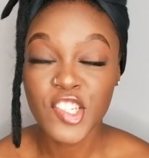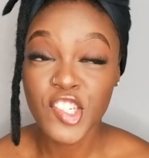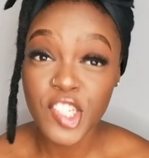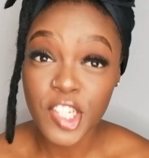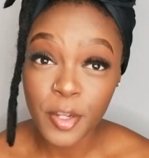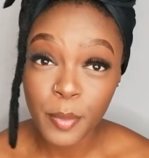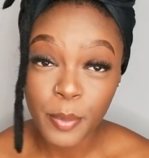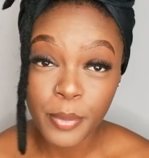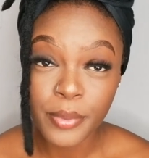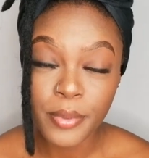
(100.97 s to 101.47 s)

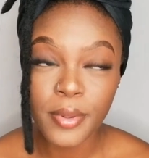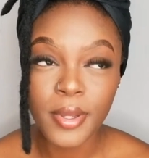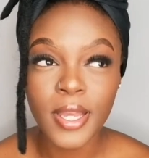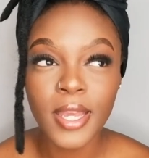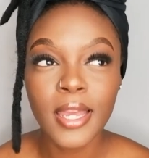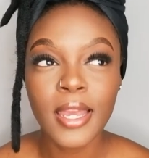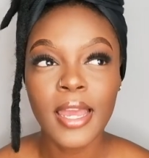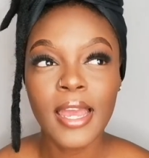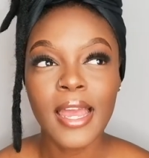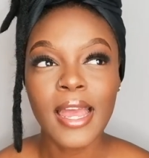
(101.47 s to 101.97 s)
cheap.
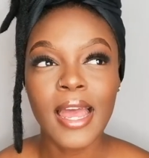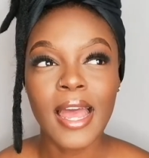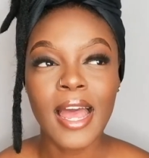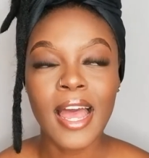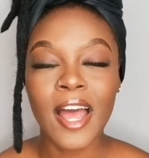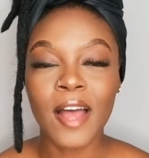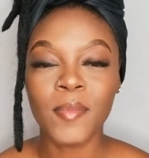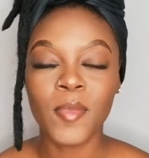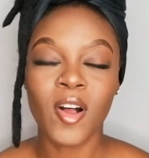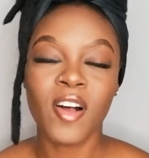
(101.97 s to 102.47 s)

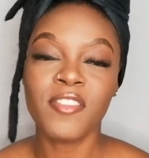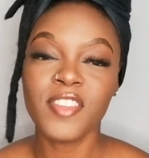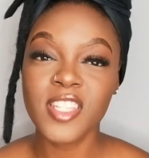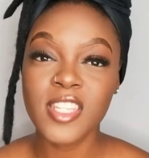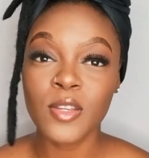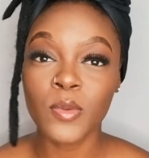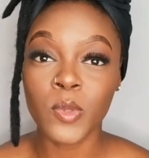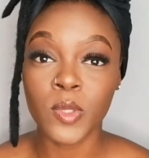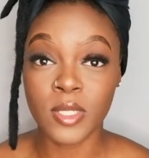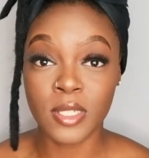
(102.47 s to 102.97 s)

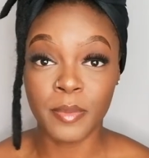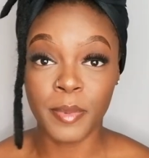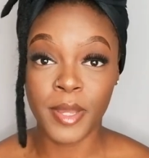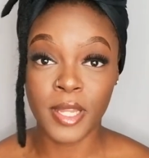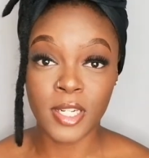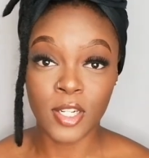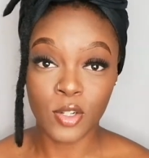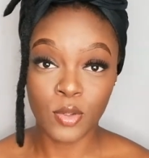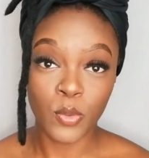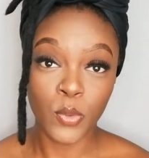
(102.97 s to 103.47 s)
Obviously it would
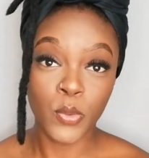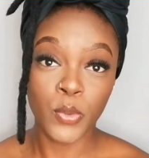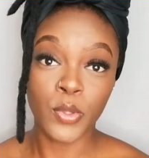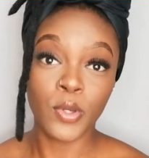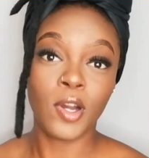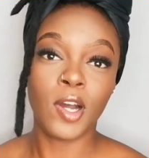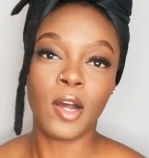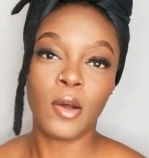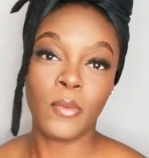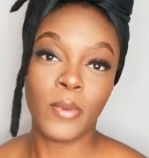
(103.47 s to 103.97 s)
depend on who
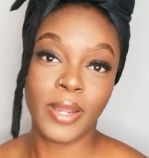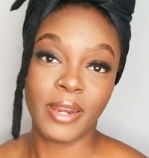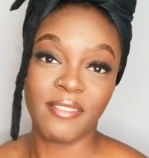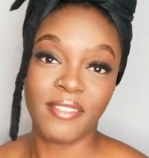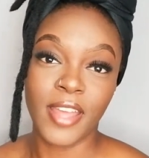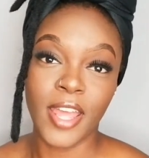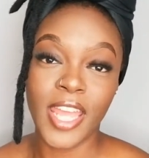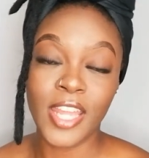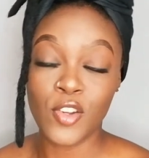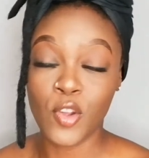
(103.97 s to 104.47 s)
you are,
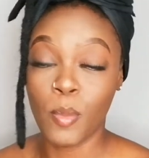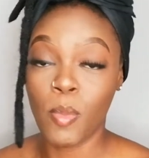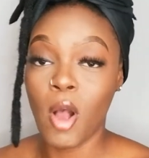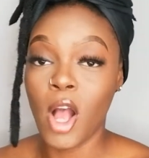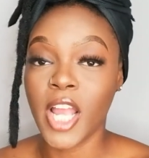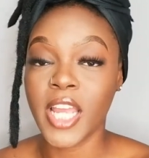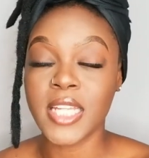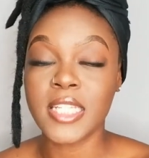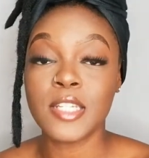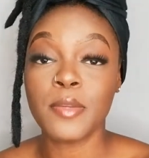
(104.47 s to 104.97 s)
whatever, in your
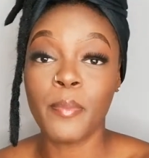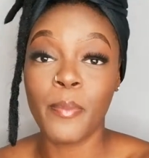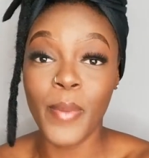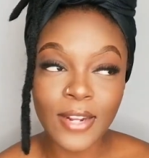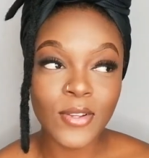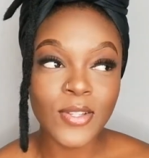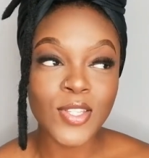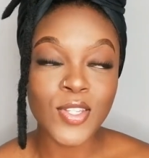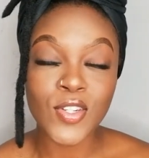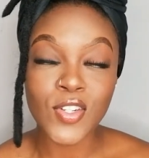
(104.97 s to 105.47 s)
pocket. And
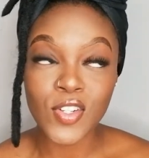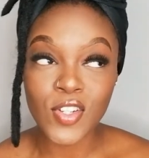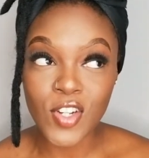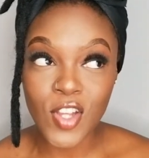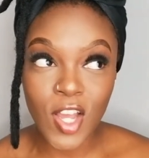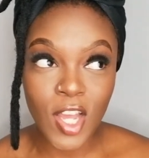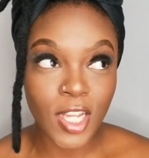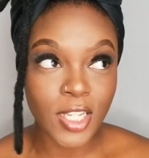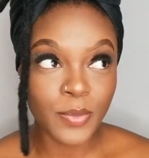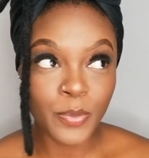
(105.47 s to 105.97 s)
I was
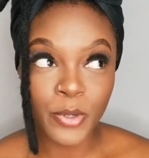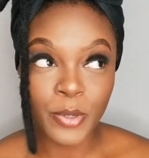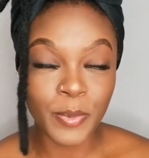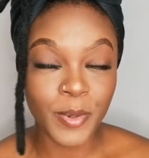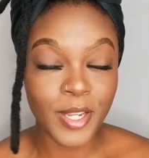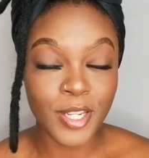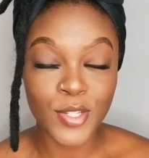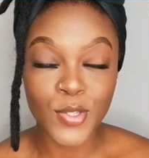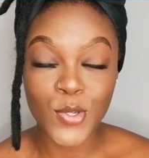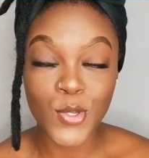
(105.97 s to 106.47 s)
not
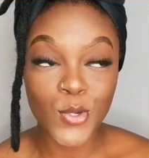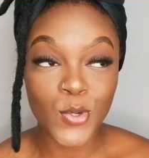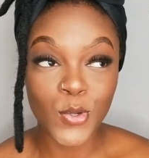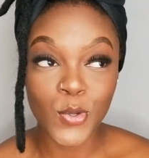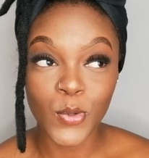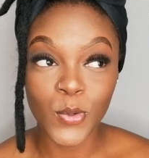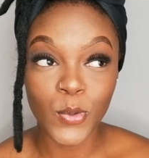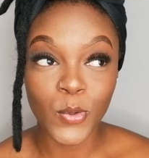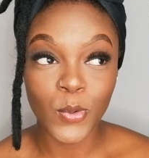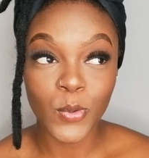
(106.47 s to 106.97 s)
prepared
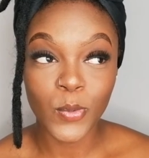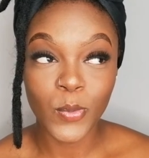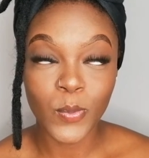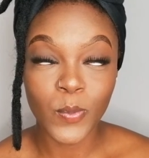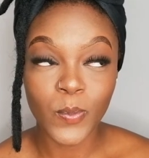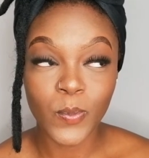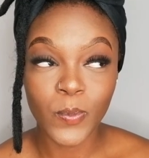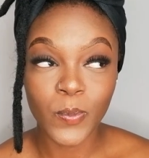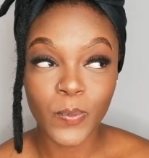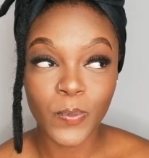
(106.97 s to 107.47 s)
to
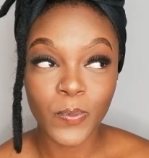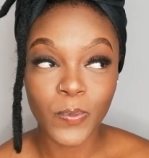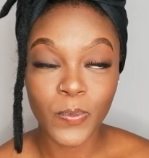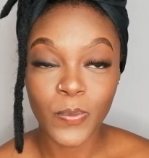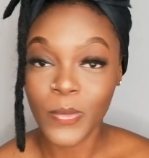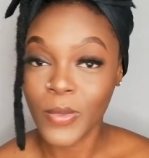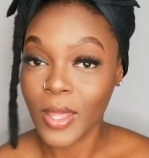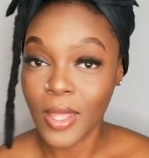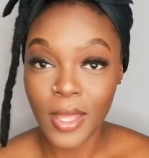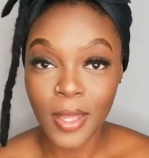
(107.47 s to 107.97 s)

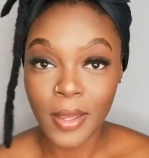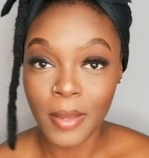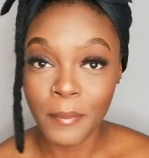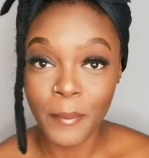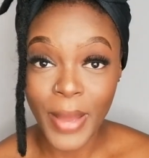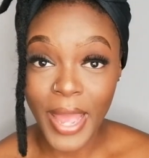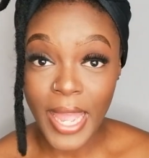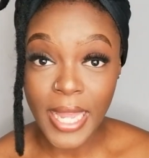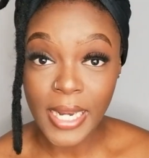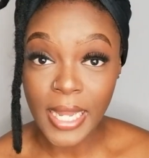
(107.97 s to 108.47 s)

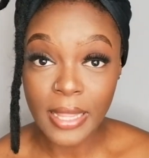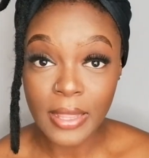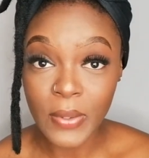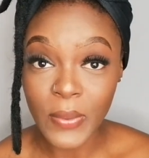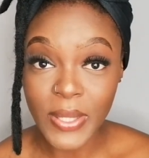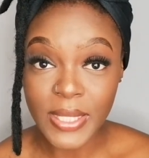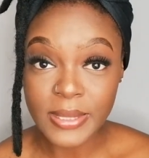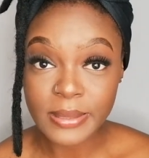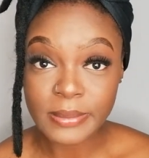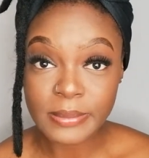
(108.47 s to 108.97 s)
buy another
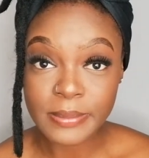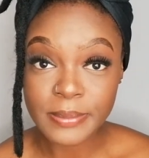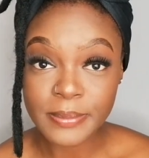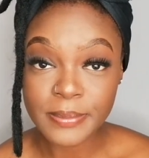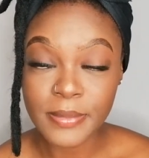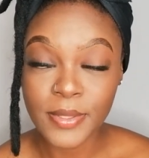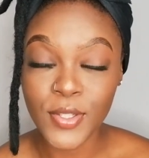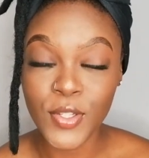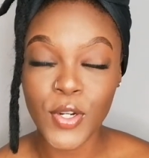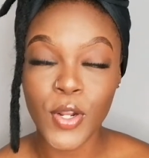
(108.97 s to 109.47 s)
one,
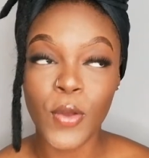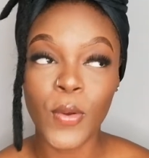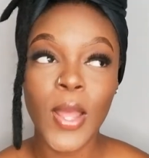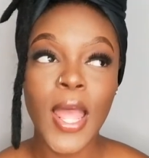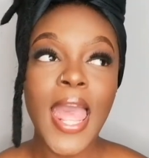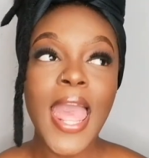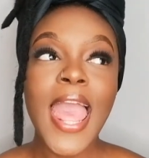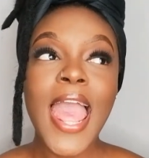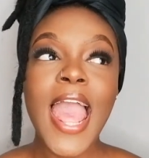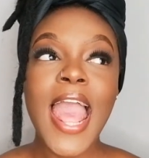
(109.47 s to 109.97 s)
you know.
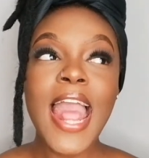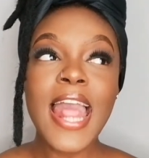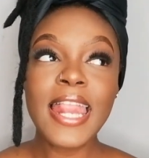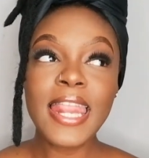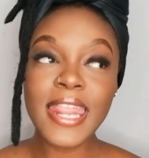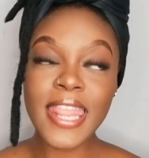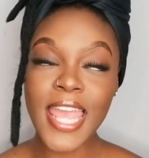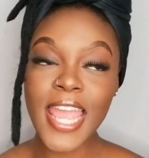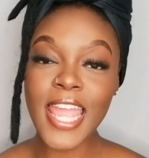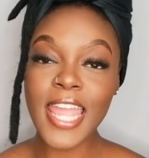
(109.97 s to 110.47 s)

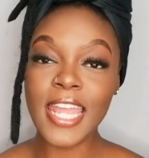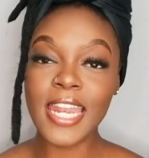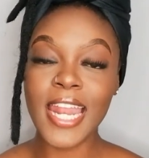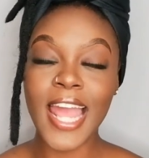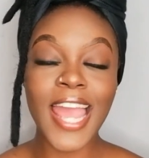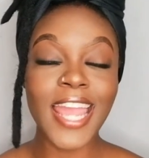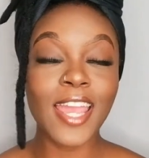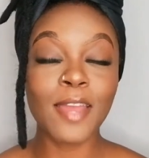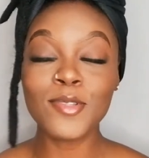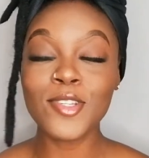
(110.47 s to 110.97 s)
And then
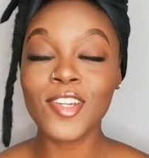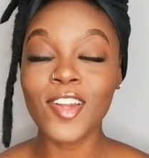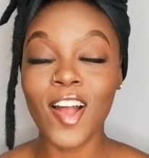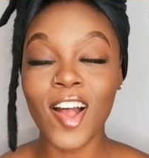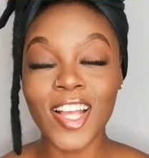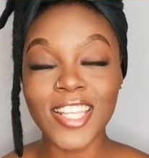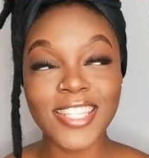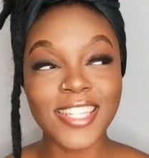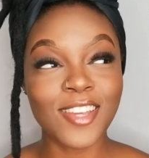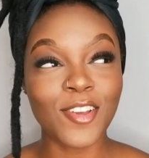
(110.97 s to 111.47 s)
I kept on
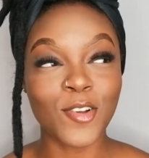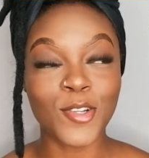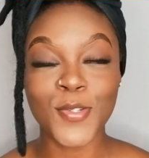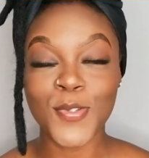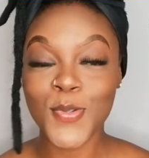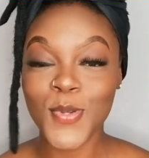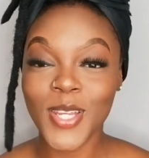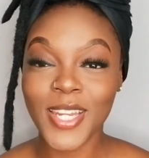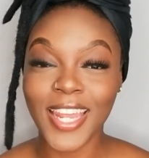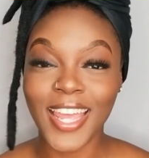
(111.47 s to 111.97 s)
asking
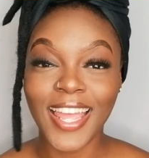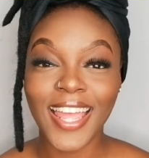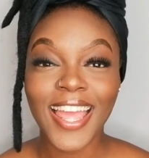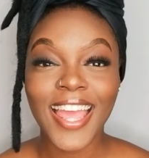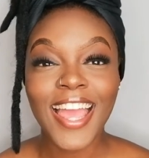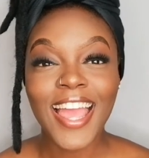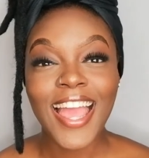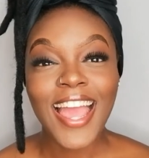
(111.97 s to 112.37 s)
on Twitter,